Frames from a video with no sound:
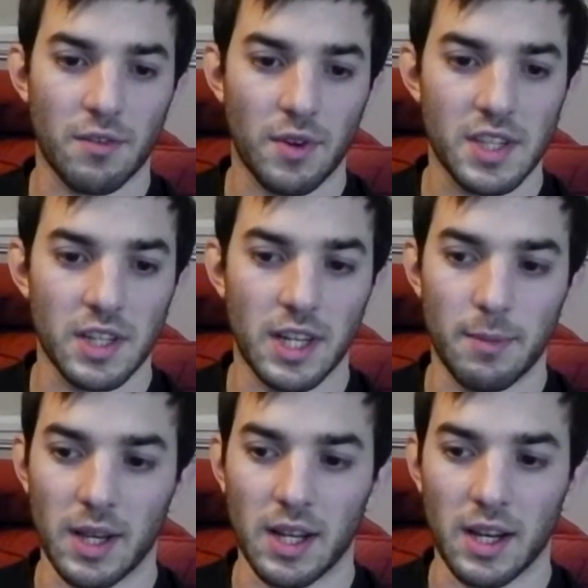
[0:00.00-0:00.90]
have recently
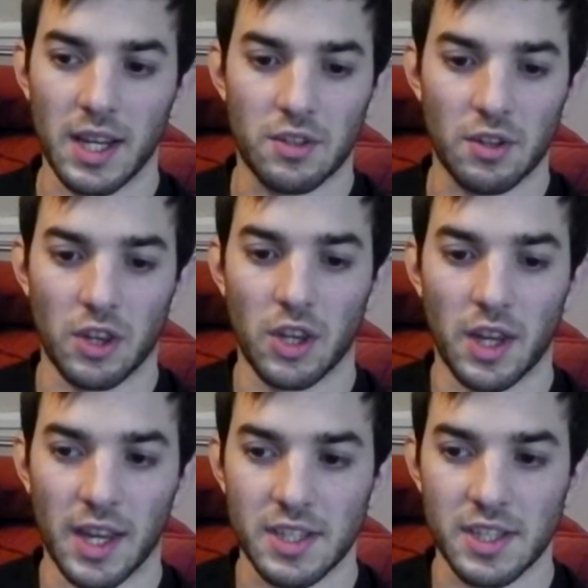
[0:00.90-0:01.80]
been leaked on
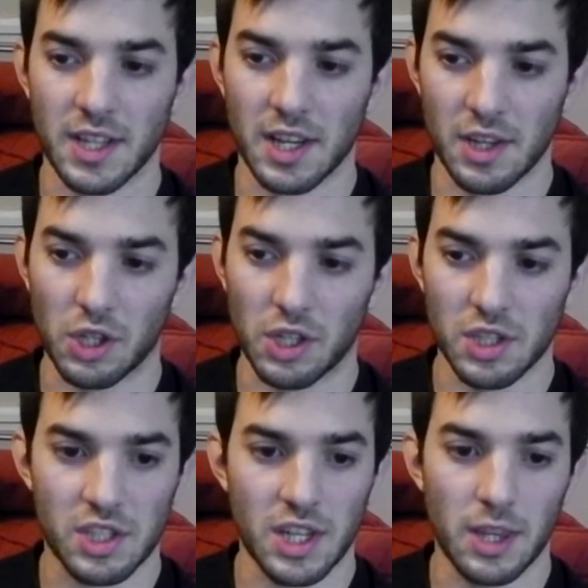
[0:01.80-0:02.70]
the internet and you can
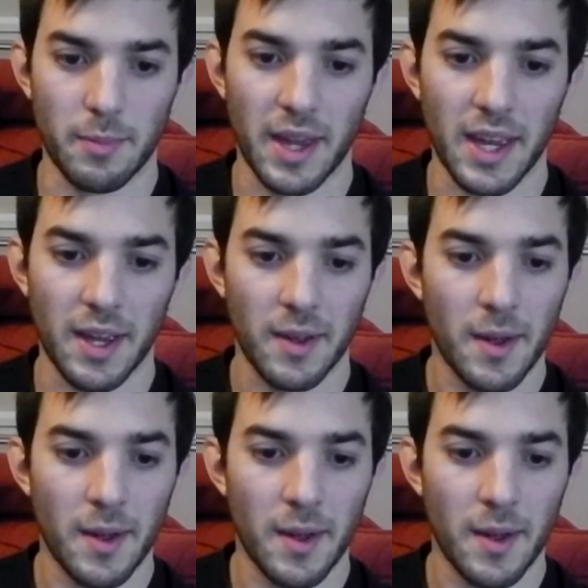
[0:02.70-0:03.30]
see them here.